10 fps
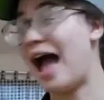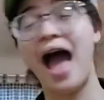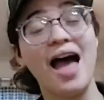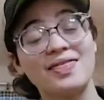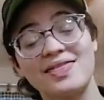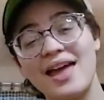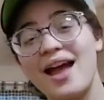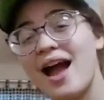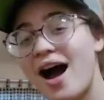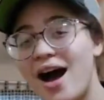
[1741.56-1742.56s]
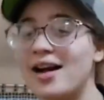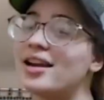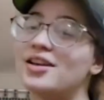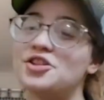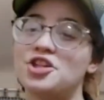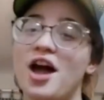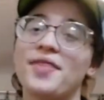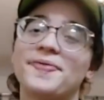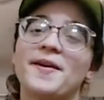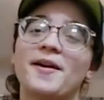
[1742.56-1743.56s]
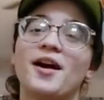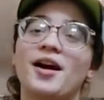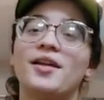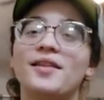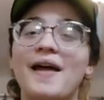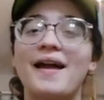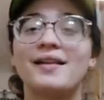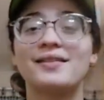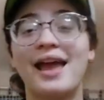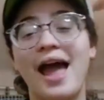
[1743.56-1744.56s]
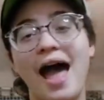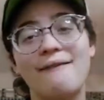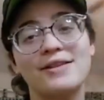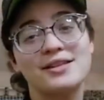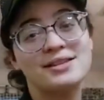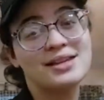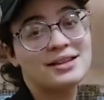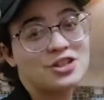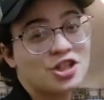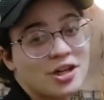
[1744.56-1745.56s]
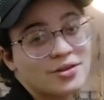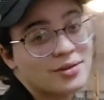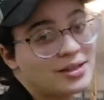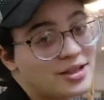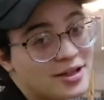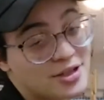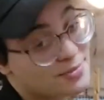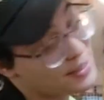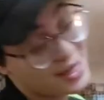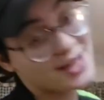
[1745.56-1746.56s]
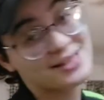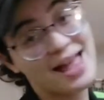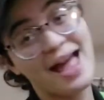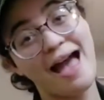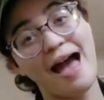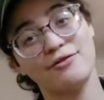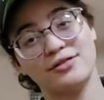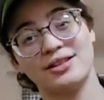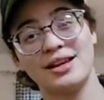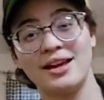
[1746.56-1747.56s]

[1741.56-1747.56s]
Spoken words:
And they hug each other like they haven't seen each other in years, because they haven't.